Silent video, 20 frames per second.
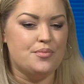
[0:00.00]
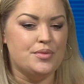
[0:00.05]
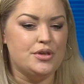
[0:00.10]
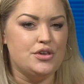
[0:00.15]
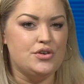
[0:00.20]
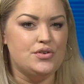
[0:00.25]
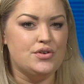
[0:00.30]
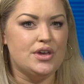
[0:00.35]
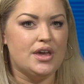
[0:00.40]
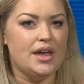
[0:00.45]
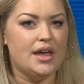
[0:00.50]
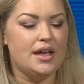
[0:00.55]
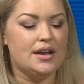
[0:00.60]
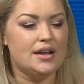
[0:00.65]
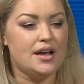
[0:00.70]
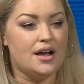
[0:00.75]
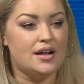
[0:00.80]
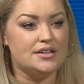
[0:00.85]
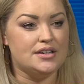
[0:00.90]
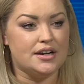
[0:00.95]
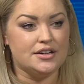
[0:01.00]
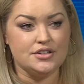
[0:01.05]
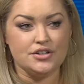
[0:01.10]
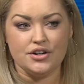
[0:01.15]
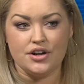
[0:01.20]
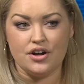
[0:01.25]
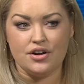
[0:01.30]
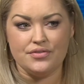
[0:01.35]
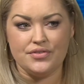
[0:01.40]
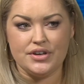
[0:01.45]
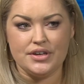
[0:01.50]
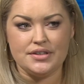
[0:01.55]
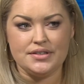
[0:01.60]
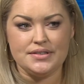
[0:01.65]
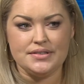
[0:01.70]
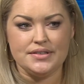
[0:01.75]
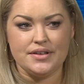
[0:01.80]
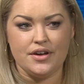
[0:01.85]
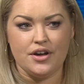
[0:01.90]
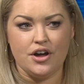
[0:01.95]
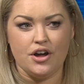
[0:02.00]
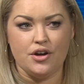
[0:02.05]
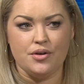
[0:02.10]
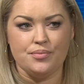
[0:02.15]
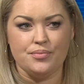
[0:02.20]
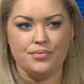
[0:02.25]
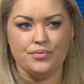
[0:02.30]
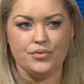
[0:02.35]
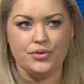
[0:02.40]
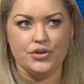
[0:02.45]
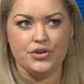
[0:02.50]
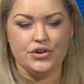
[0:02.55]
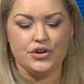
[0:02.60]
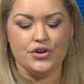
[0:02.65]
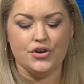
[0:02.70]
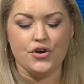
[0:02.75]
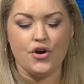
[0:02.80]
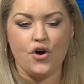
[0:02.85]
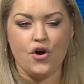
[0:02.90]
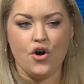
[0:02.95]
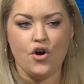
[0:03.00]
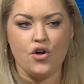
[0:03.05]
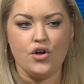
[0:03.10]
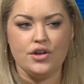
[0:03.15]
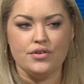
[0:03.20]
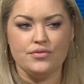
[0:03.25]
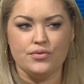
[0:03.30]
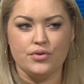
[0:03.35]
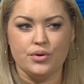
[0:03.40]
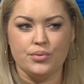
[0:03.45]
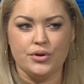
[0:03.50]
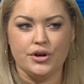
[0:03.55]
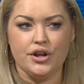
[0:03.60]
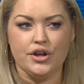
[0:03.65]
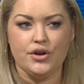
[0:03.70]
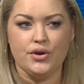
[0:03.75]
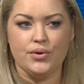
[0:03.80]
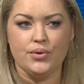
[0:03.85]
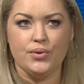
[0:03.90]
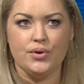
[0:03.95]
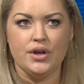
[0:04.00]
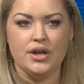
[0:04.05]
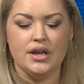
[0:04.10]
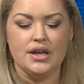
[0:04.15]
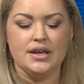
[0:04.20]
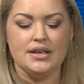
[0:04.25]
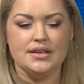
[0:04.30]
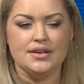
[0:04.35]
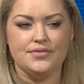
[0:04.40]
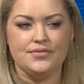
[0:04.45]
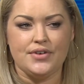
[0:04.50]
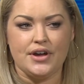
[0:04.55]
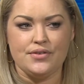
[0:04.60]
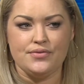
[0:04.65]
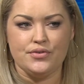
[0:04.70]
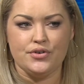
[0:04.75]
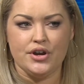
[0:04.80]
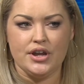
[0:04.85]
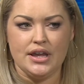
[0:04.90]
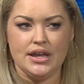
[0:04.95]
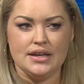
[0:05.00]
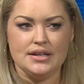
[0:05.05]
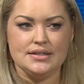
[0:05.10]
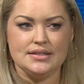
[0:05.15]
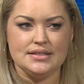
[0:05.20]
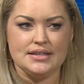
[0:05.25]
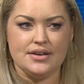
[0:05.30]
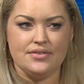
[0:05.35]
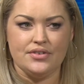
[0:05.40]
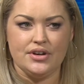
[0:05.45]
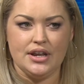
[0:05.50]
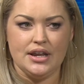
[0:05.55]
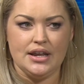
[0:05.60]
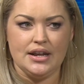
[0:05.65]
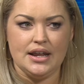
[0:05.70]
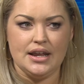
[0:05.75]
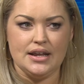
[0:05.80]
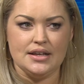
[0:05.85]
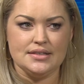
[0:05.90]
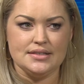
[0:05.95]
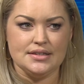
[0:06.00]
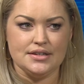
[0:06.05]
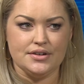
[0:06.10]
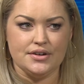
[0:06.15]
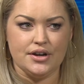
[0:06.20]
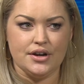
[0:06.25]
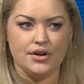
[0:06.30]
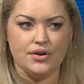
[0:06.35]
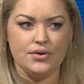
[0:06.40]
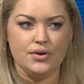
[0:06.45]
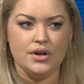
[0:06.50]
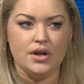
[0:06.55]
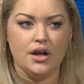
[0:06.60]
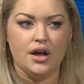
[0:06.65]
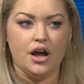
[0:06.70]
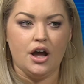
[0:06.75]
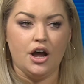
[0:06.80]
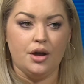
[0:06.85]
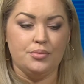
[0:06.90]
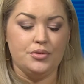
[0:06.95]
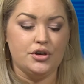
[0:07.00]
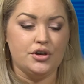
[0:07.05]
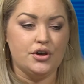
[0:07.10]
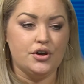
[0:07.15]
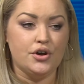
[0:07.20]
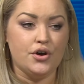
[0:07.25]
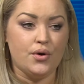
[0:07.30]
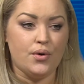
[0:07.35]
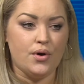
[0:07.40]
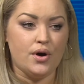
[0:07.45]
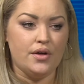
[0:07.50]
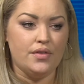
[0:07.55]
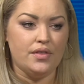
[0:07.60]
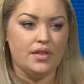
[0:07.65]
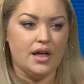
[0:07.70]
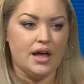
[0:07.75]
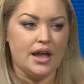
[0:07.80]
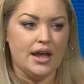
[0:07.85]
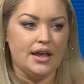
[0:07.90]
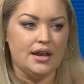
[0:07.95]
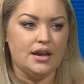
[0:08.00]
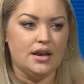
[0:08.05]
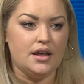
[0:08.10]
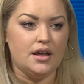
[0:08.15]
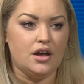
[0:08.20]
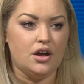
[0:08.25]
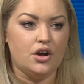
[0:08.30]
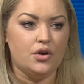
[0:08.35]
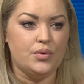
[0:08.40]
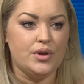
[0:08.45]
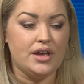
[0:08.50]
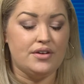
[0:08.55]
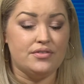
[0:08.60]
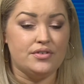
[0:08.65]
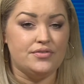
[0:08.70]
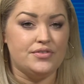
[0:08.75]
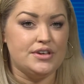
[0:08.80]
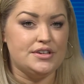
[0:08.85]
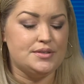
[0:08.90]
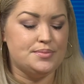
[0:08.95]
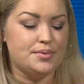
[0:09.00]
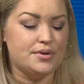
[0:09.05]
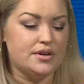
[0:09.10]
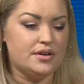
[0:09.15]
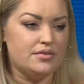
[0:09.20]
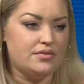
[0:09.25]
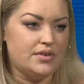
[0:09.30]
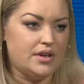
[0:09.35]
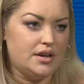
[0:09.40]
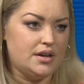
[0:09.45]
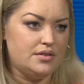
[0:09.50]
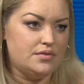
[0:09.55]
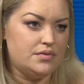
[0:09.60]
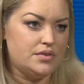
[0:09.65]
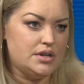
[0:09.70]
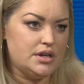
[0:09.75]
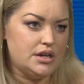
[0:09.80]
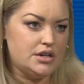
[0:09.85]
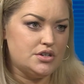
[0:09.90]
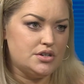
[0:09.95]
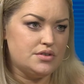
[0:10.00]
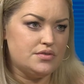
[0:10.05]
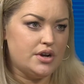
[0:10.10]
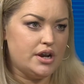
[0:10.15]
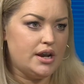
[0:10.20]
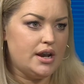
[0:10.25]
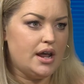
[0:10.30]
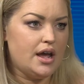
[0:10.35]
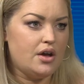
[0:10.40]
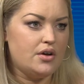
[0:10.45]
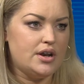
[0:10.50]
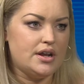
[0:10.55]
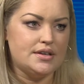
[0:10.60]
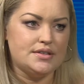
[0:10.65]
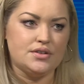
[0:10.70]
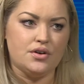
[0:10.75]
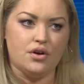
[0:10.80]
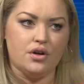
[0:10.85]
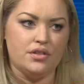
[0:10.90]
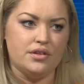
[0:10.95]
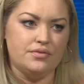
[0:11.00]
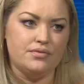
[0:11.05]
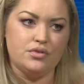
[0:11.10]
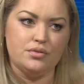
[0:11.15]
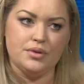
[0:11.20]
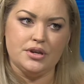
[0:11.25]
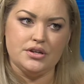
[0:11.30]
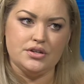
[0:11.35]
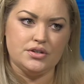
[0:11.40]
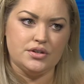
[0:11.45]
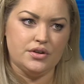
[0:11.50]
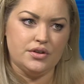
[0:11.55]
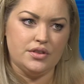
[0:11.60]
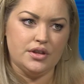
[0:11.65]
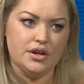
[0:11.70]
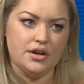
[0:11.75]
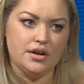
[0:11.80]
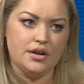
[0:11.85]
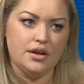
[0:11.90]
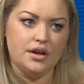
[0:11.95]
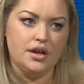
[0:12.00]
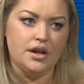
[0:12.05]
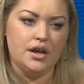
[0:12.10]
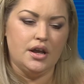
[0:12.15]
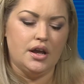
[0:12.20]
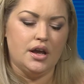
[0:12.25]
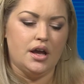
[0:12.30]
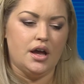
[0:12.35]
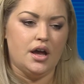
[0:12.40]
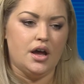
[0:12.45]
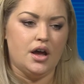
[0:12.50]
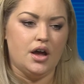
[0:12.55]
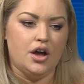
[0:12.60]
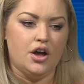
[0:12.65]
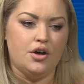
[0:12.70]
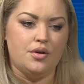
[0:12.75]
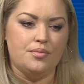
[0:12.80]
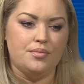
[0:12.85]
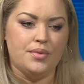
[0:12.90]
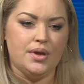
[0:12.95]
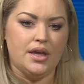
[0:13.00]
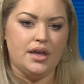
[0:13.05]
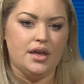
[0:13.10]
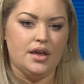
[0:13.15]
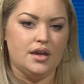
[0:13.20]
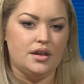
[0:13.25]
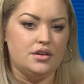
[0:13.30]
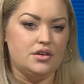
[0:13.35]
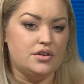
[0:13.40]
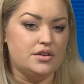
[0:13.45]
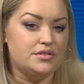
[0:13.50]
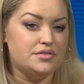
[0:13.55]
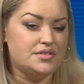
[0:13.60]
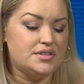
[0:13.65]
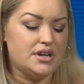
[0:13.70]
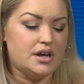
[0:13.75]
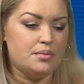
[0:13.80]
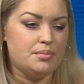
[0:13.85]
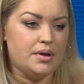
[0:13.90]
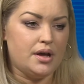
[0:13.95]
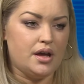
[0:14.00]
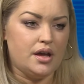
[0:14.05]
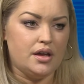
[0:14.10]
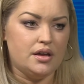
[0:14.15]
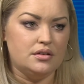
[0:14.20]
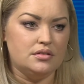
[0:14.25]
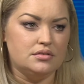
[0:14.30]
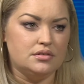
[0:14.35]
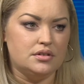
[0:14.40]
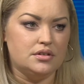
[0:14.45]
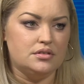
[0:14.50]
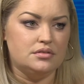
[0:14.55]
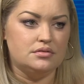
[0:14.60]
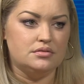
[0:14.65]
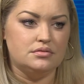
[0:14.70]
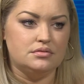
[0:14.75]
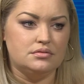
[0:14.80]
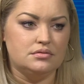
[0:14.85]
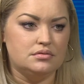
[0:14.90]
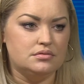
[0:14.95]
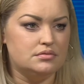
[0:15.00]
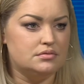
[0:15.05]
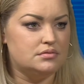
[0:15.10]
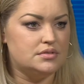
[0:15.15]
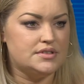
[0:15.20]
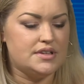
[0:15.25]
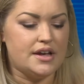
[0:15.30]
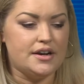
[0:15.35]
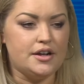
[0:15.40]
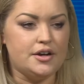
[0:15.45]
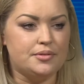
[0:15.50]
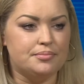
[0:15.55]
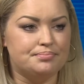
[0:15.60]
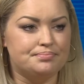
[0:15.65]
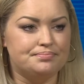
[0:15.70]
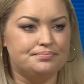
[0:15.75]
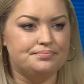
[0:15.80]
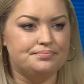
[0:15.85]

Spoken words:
You can contact our office. You can call at 410-548-7880. You can go online. We have a Facebook event invitation right now, and it has all the information on there. And you can stop by and sign up.